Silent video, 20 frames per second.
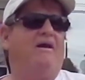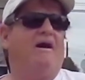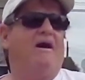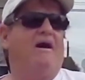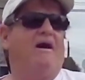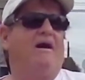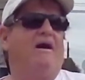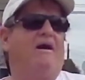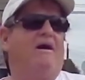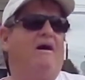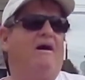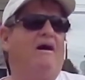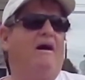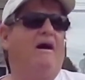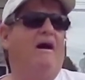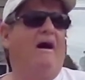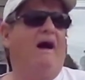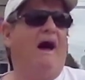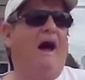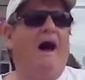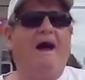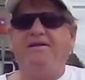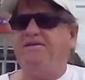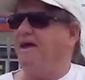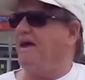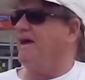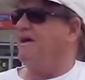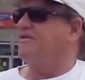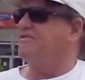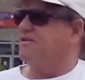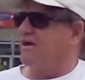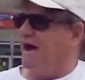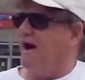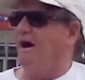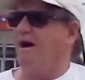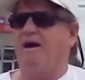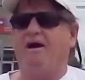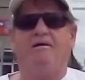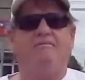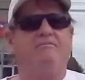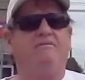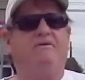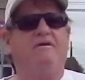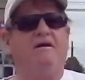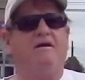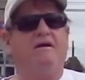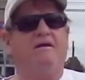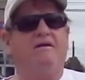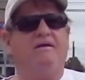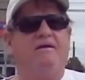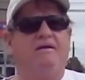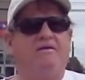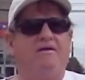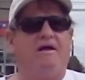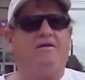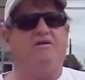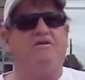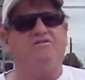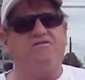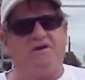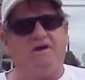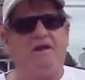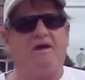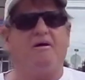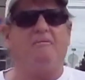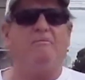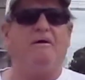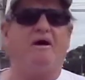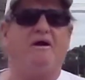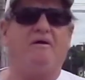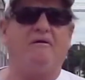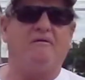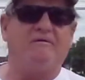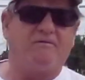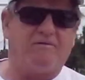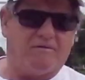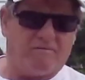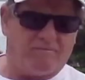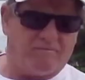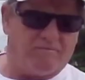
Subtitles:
I think it's time that the city of Bathurst,